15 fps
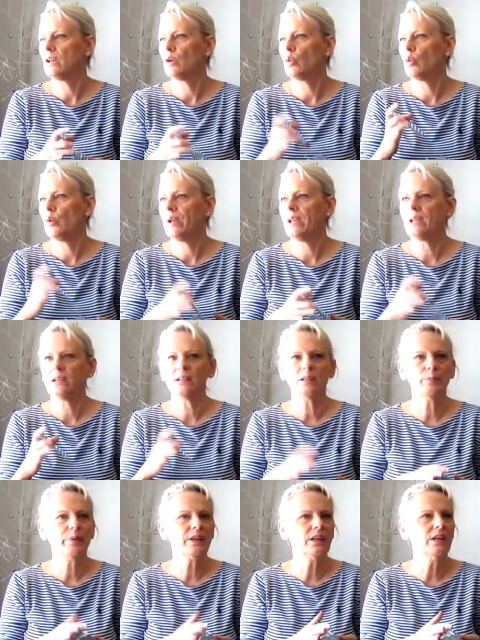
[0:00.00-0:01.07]
week,
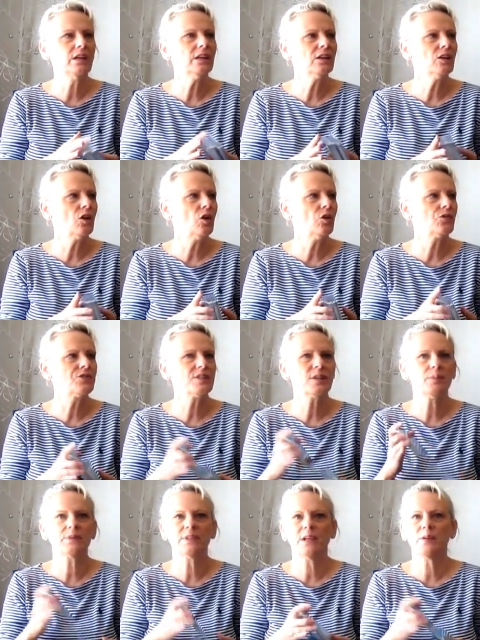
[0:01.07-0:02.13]
the beginning of
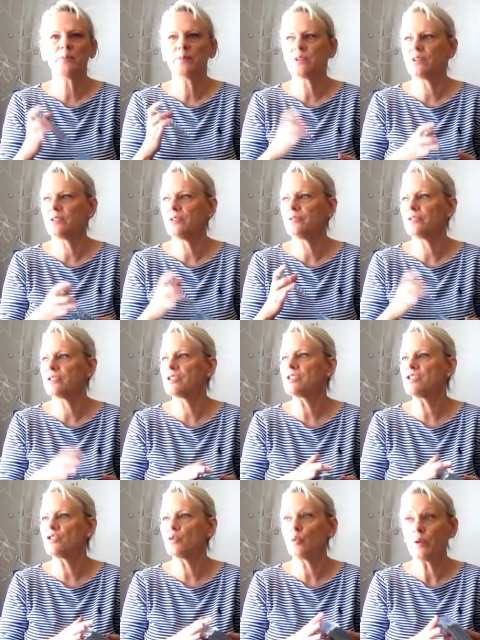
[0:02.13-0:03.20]
September, the
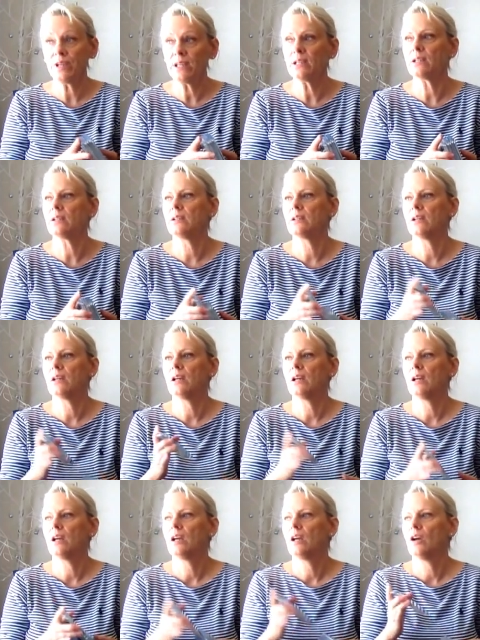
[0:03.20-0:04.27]
first week
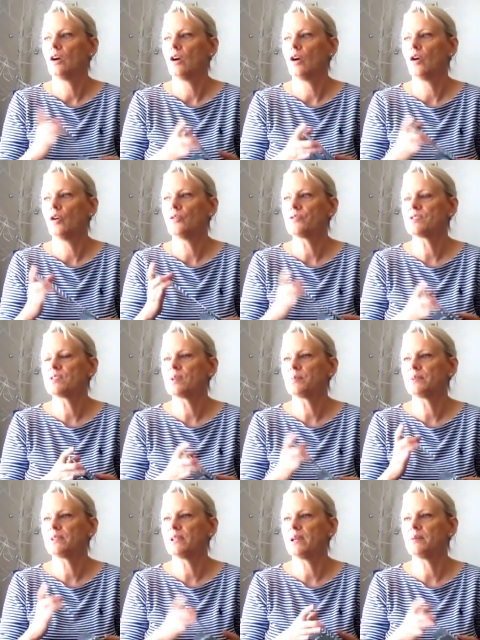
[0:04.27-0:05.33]
of
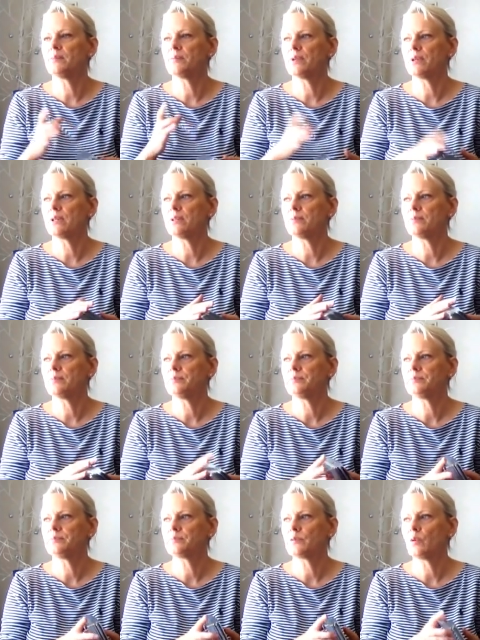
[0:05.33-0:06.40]
September.
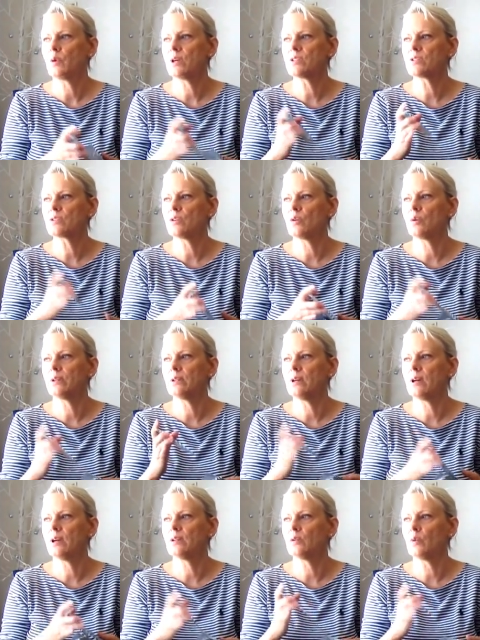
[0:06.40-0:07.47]
What's going
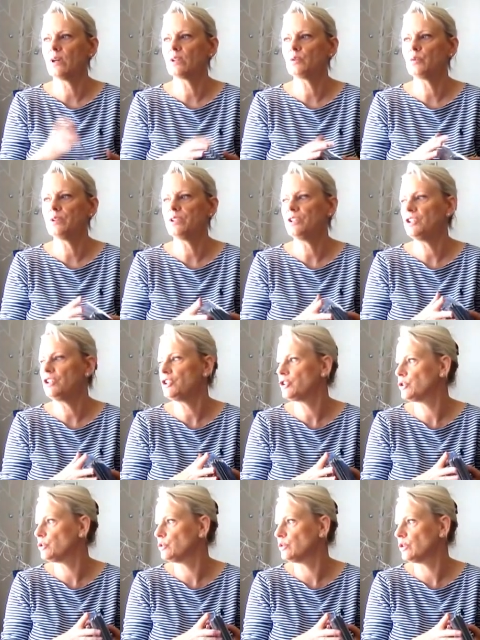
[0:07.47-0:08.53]
on? What we need
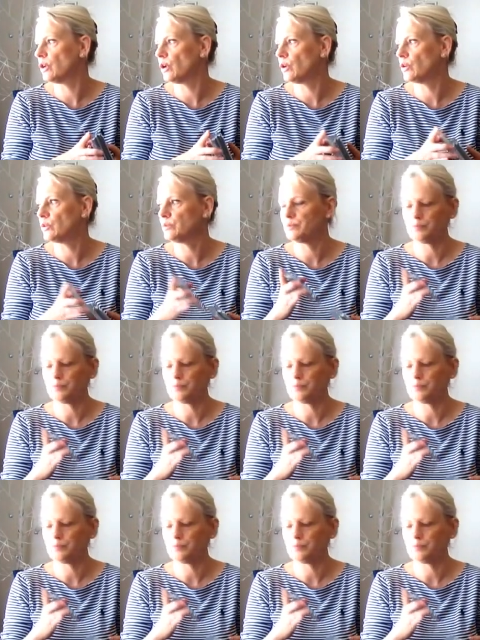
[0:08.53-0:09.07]
to know?